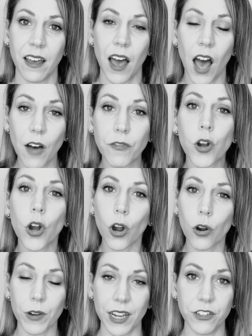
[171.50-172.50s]
of
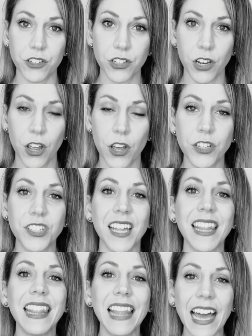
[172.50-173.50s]
courage
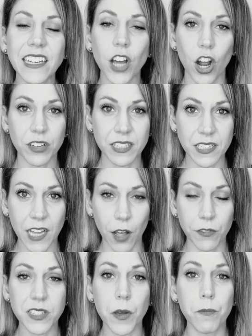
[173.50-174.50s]
to let
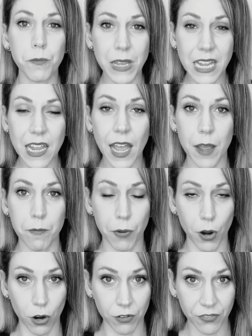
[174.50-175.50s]
ourselves be
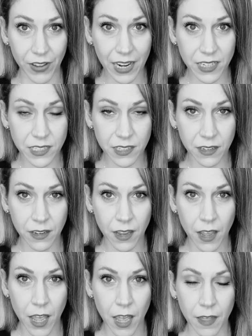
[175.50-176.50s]
imperfect
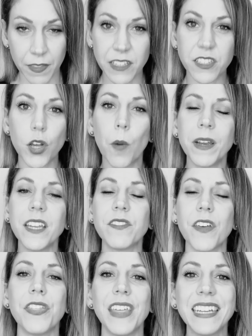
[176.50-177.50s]
that so many of
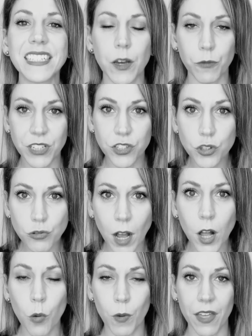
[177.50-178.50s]
the things that we
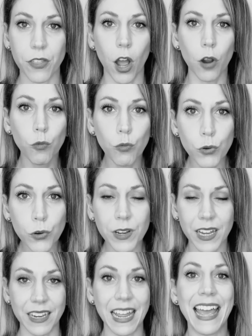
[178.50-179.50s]
struggle with are
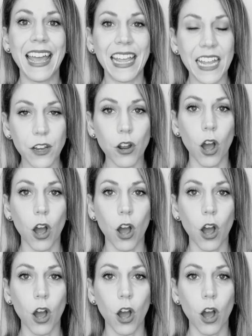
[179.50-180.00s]
rooted in